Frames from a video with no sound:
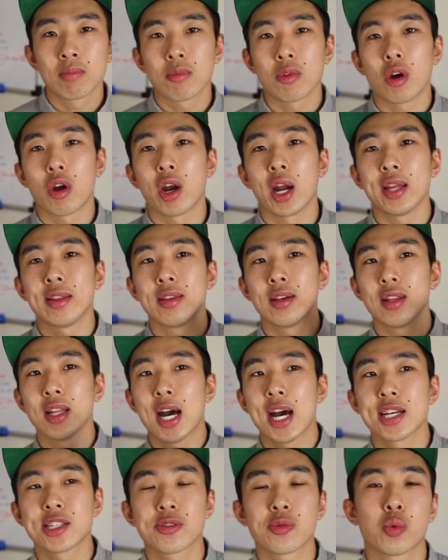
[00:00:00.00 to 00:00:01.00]
All right, the
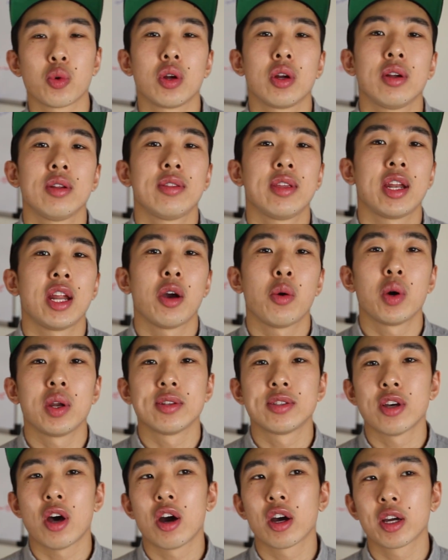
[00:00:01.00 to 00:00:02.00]
last word that I wanna
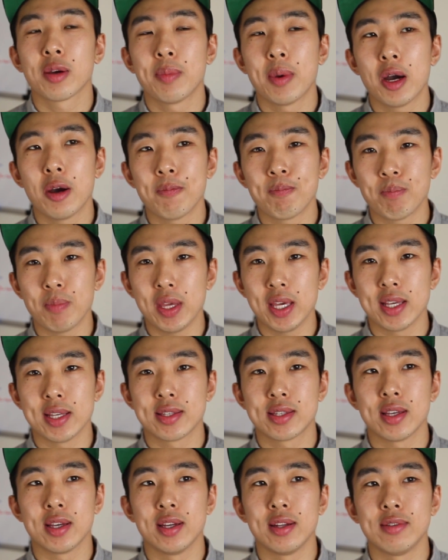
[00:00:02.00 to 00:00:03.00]
talk about
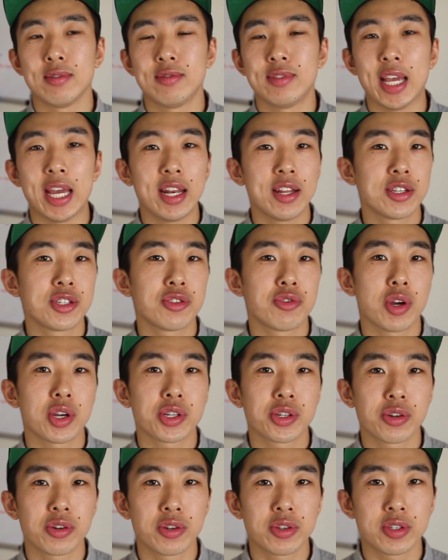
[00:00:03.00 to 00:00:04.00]
is data
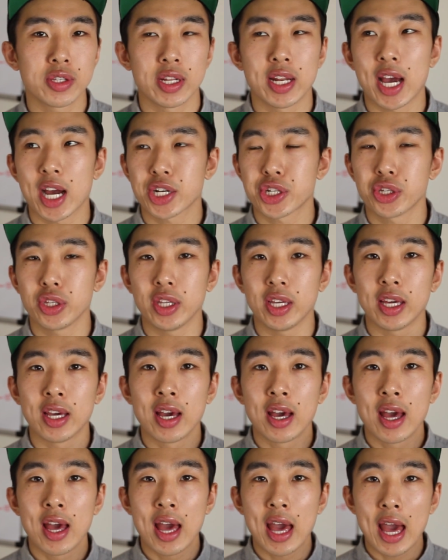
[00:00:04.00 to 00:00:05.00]
structures, and actually
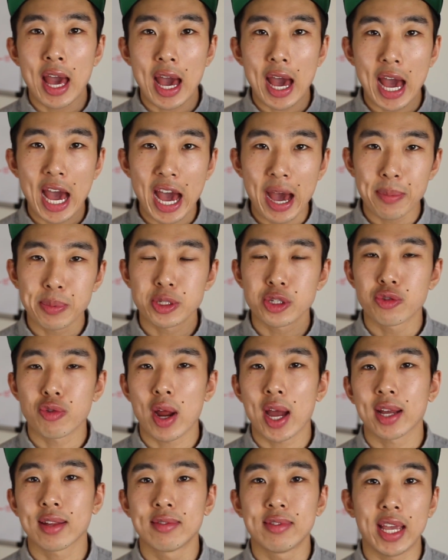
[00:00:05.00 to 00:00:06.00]

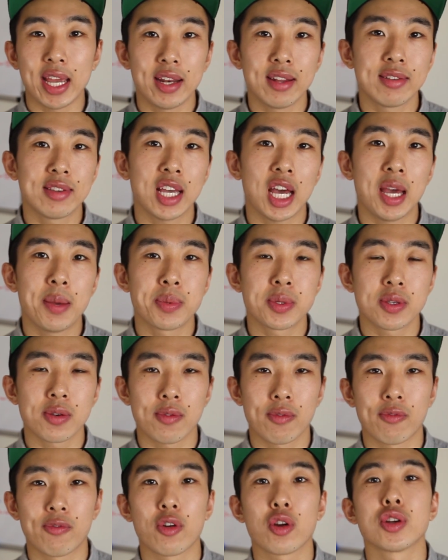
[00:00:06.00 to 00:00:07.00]
abstract data types
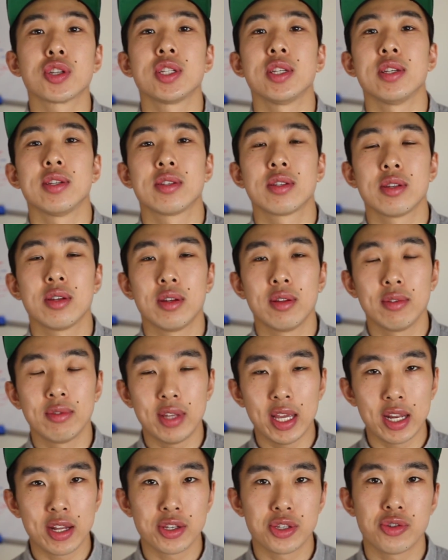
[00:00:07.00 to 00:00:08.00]
versus
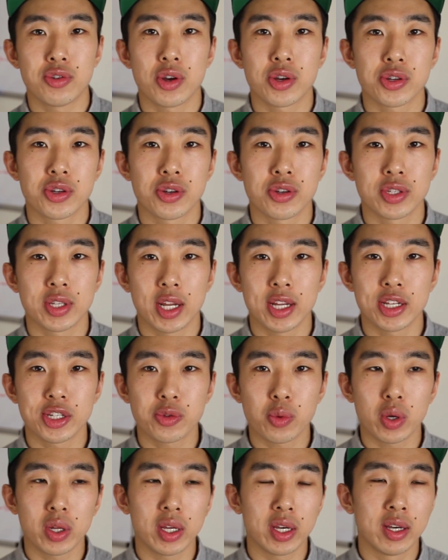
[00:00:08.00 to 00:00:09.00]
data structures. And I just
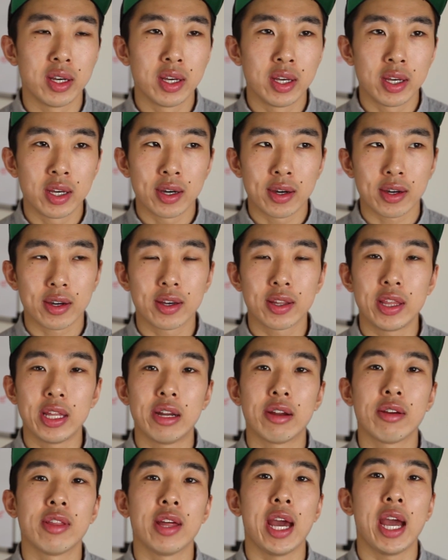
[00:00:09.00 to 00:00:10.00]
want to
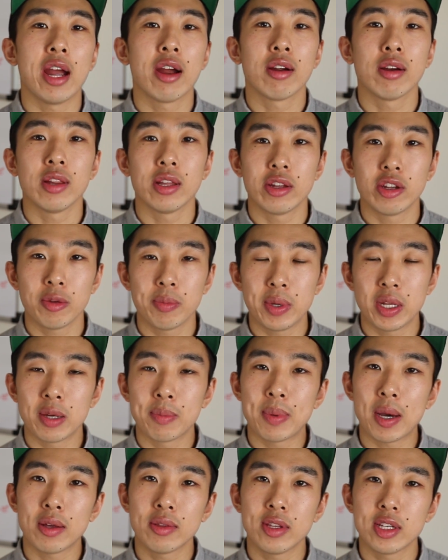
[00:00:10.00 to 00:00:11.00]
clear the air a little bit
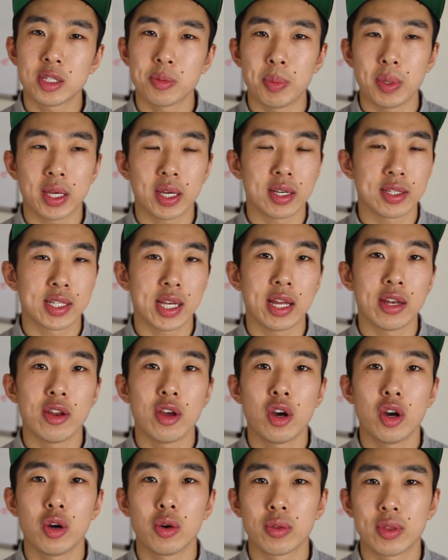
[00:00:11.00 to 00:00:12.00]
about this because I
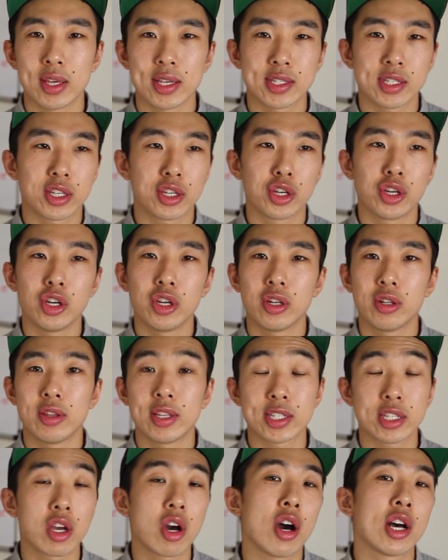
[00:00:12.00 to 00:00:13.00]
know this could
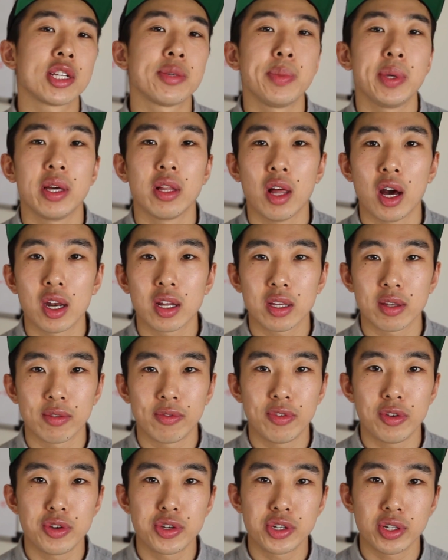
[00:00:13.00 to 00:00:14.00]
this caused me a lot of
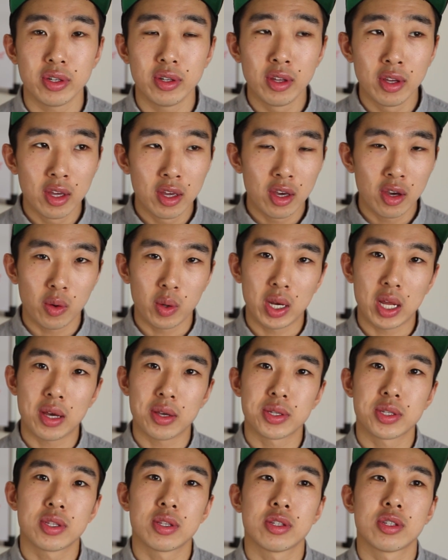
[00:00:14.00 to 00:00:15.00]
confusion when I
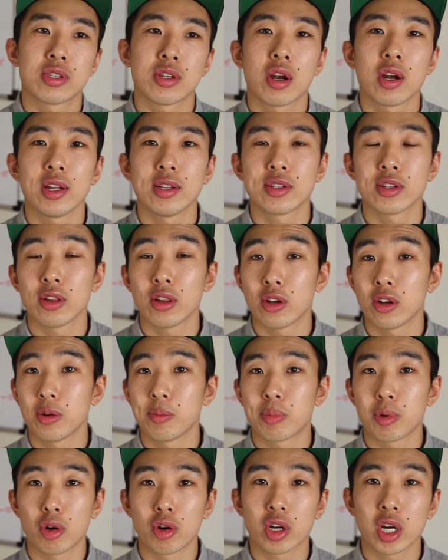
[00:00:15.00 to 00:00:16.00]
was starting to learn
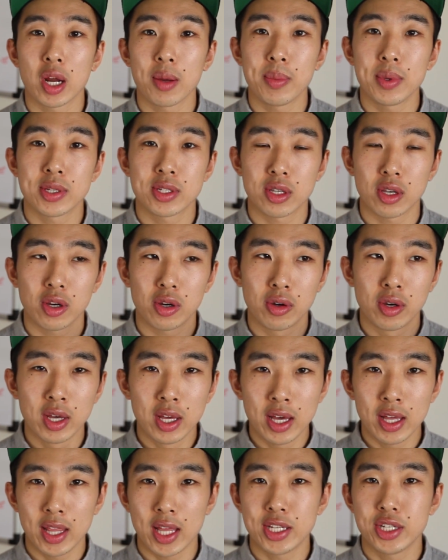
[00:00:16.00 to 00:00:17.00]
programming. So
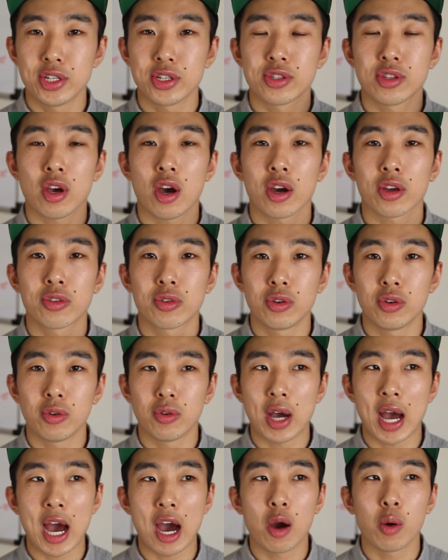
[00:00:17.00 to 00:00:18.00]
let's just talk through
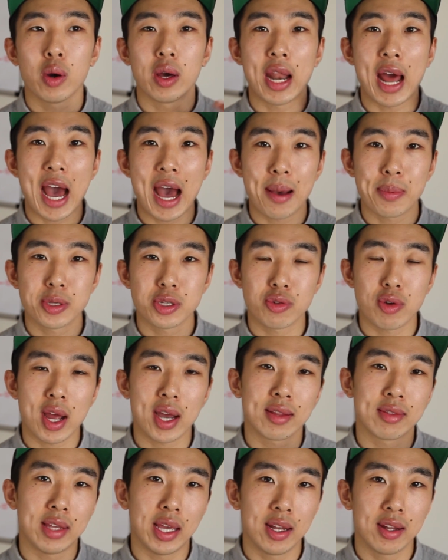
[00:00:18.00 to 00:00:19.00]
how an
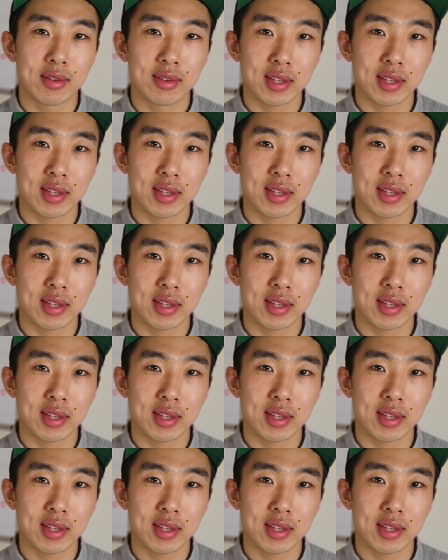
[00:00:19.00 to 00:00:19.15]
abstract data